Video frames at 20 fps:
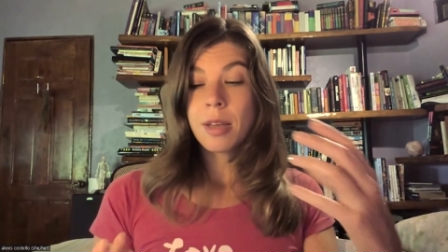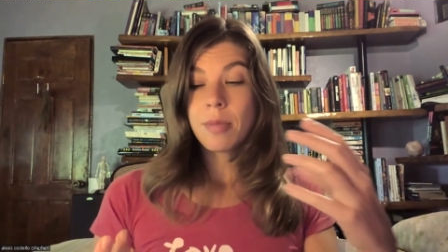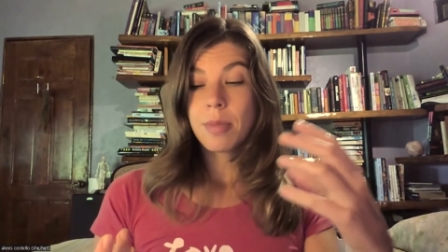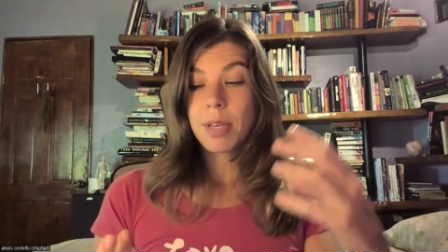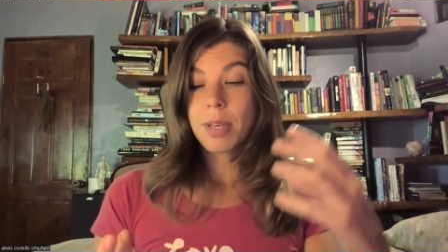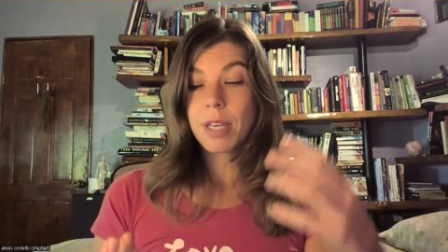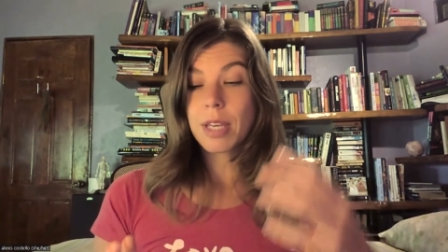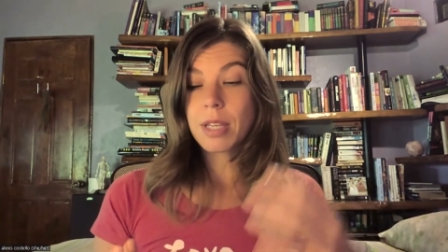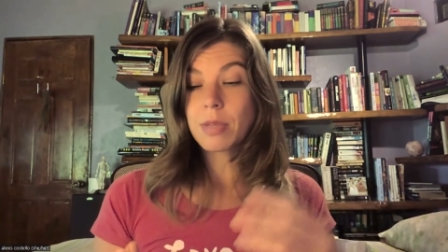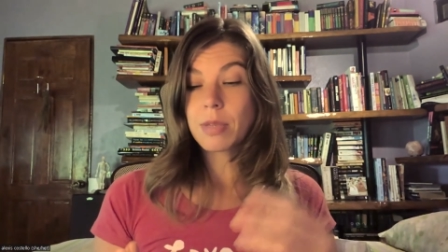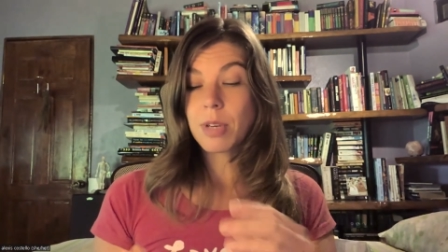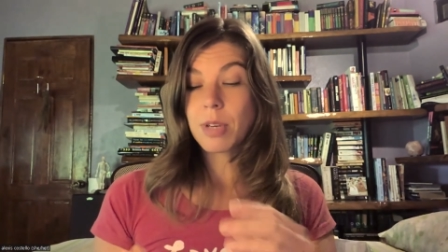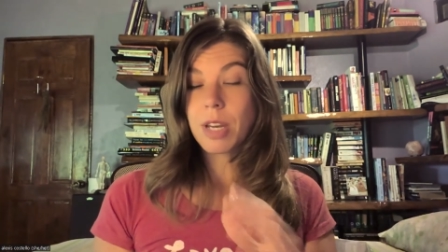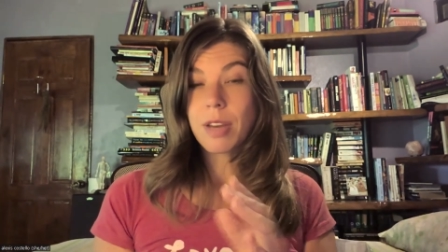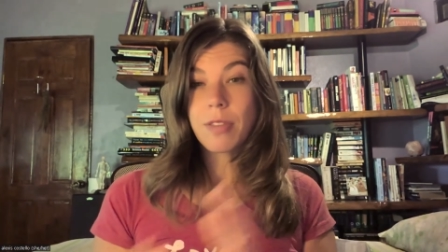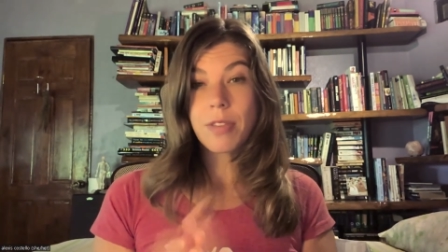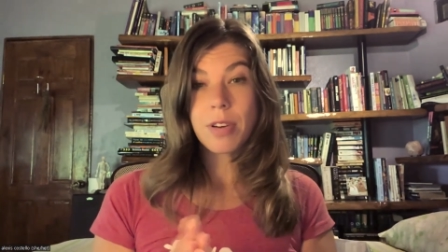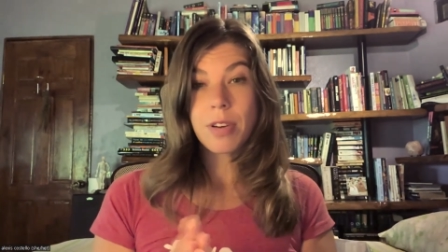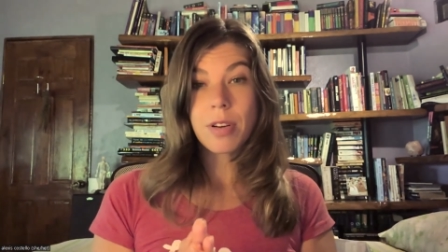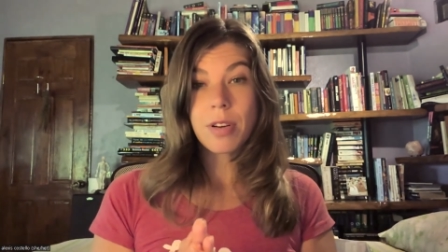because
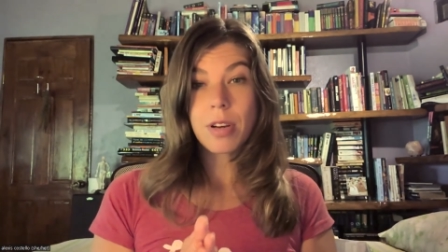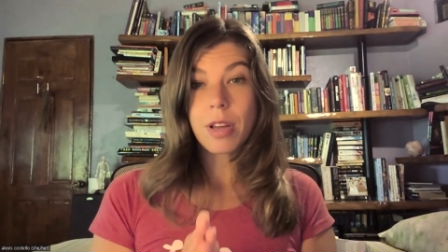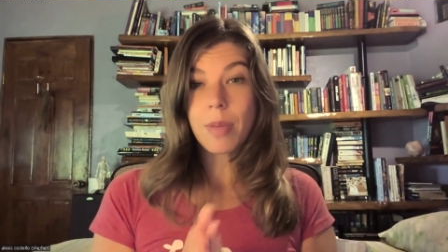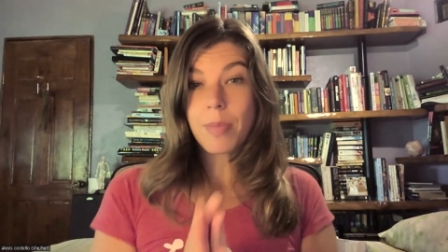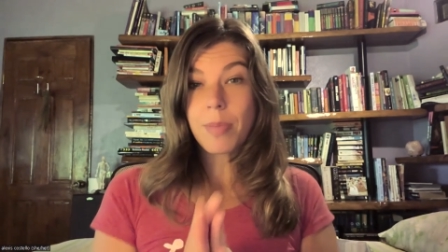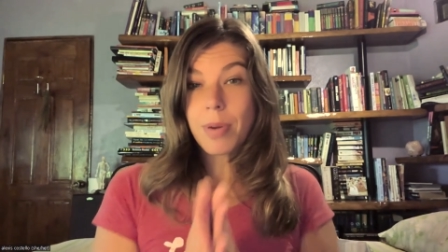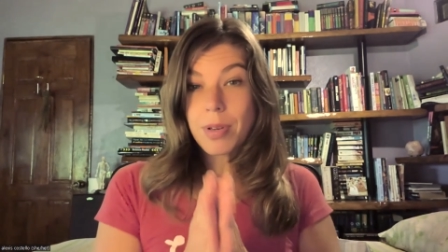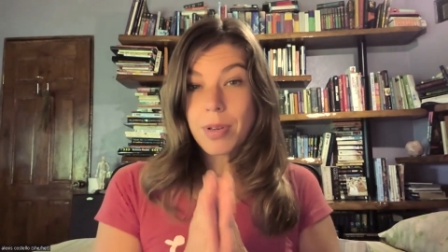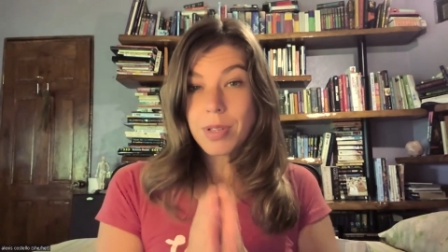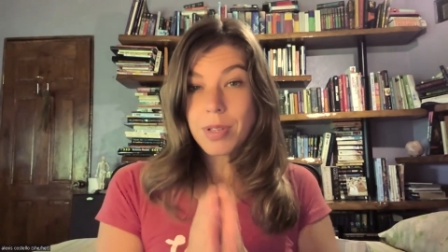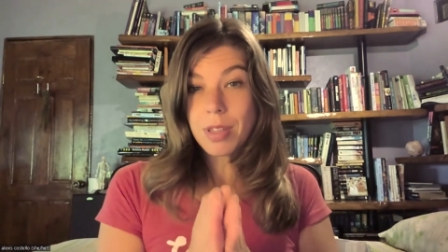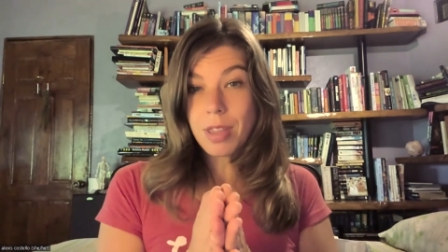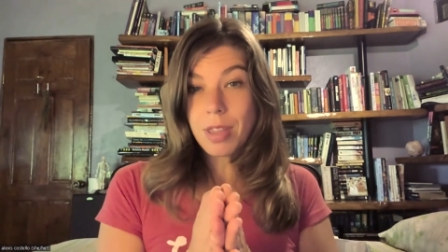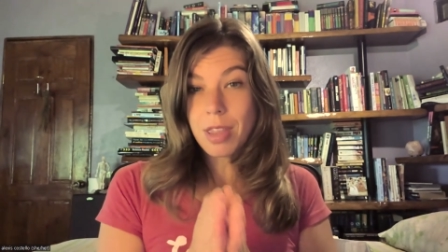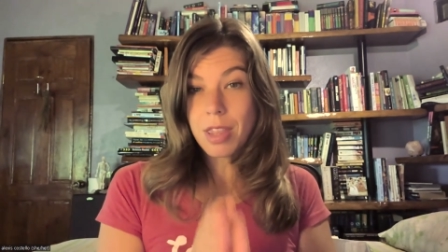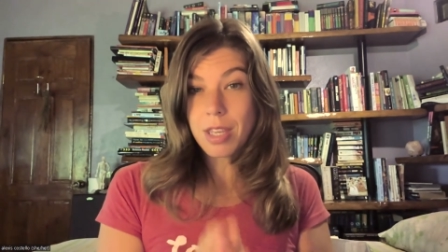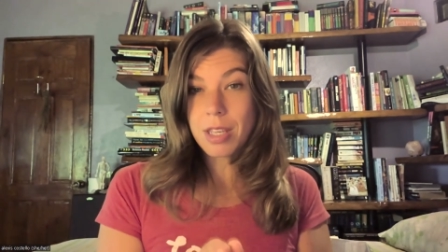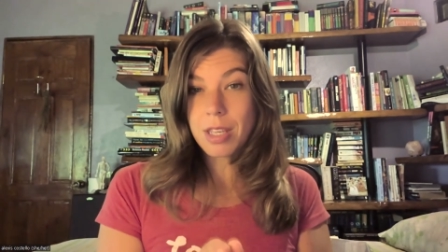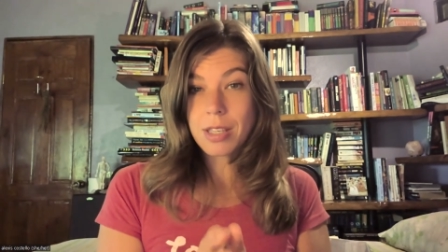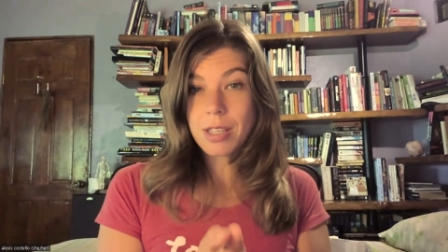whenever a person
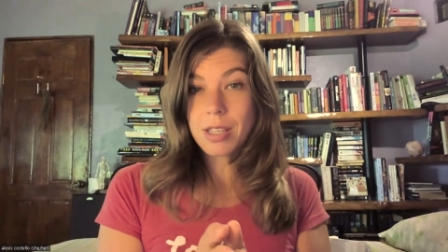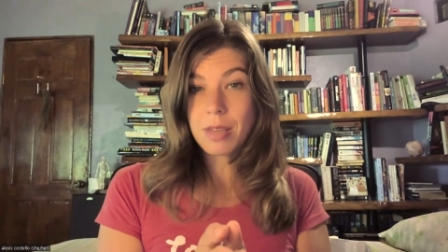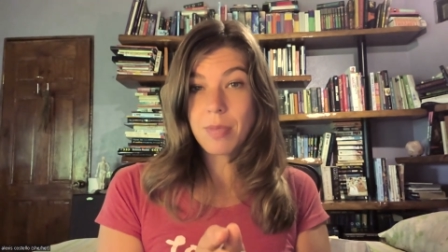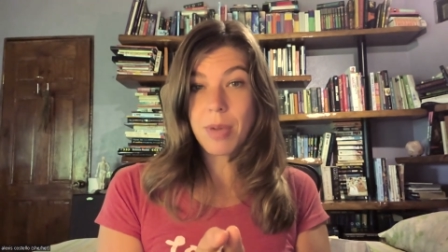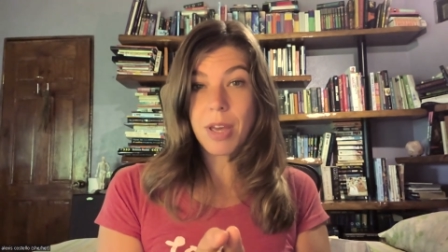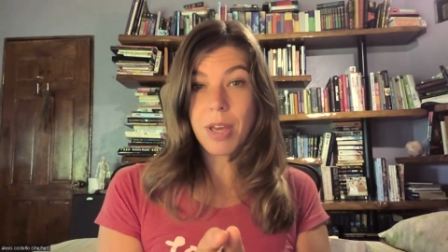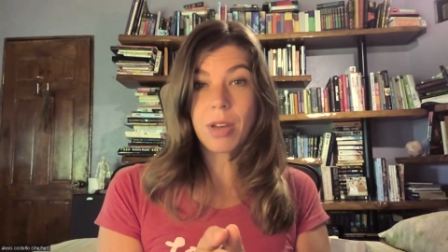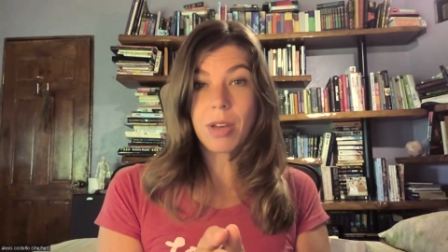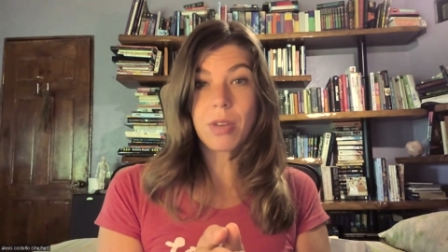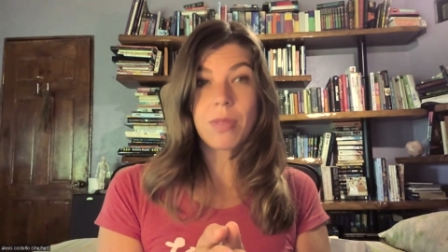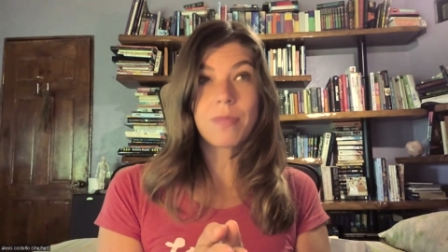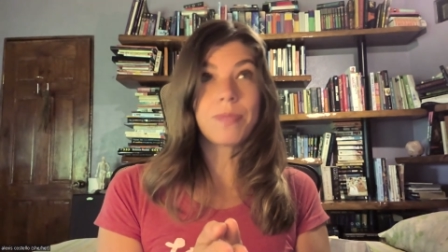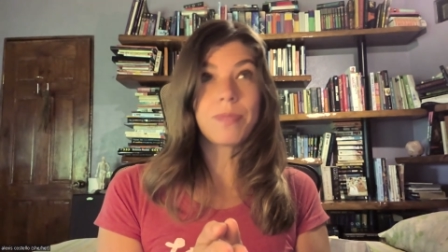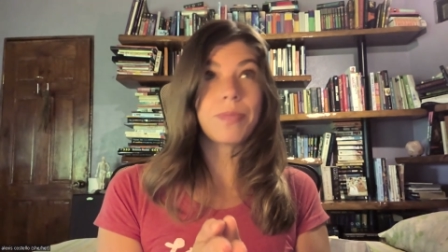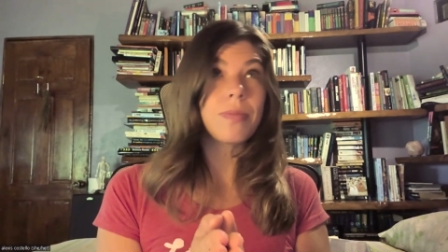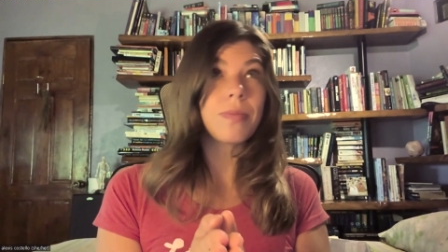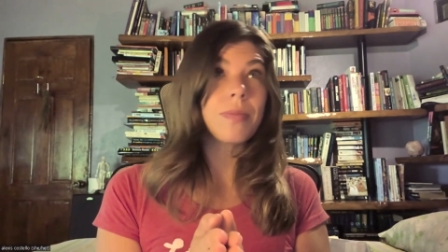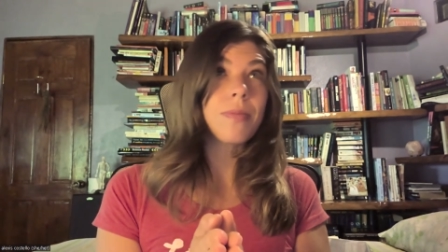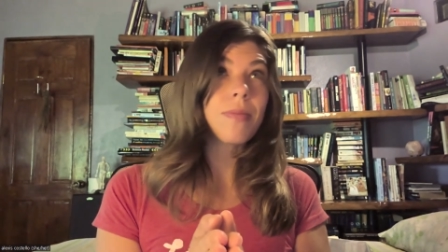thinks about